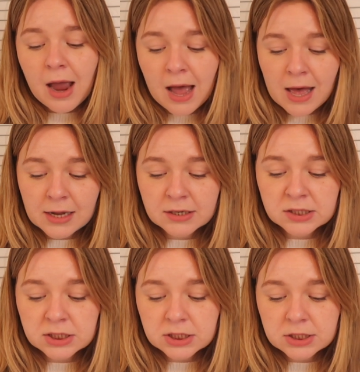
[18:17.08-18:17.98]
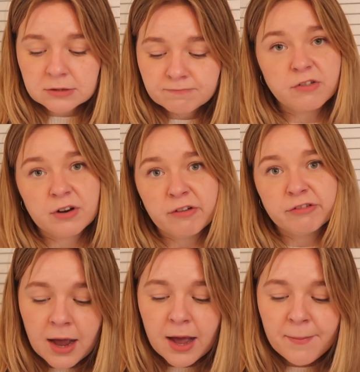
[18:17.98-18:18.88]
and Tough
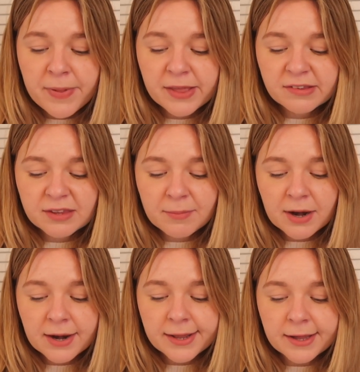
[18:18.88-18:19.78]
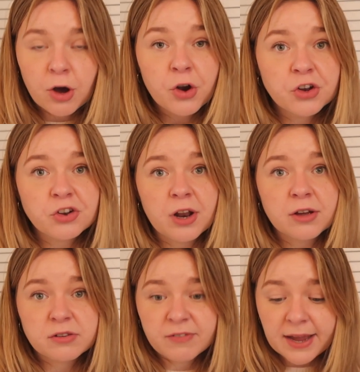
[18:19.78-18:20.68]
Love. And then similarly on a
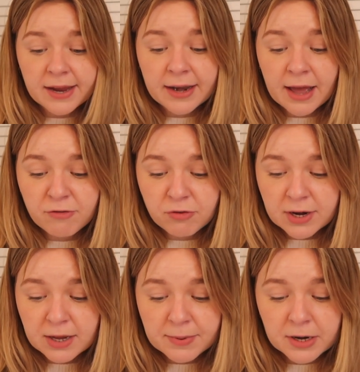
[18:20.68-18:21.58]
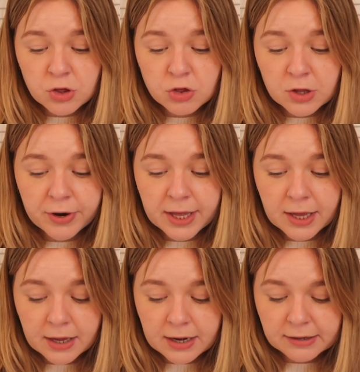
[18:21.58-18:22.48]
Deluxe vein, I've really been
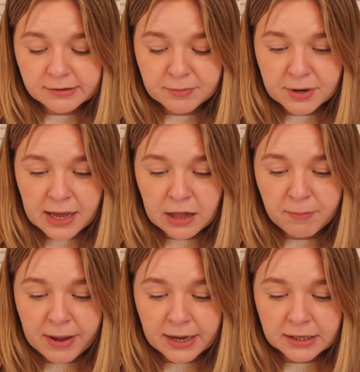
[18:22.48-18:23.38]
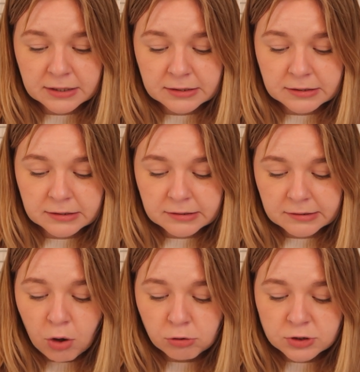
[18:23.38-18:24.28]
enjoying Lizzy McAlpine's
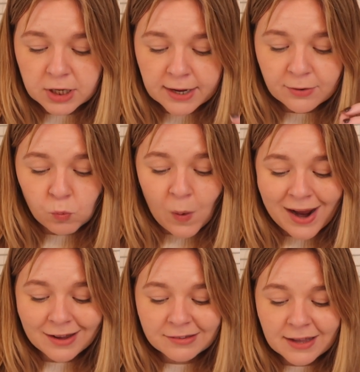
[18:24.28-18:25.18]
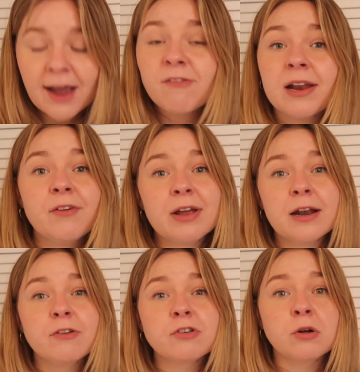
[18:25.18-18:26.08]
Older and Wiser. I really
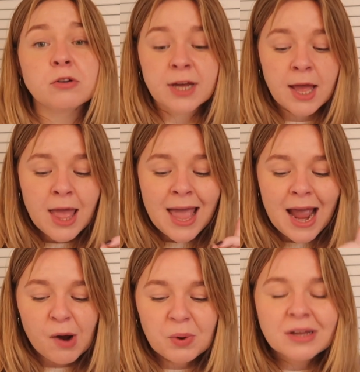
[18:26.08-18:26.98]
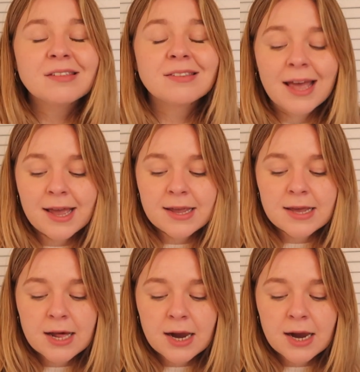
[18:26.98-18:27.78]
loved Older. I will say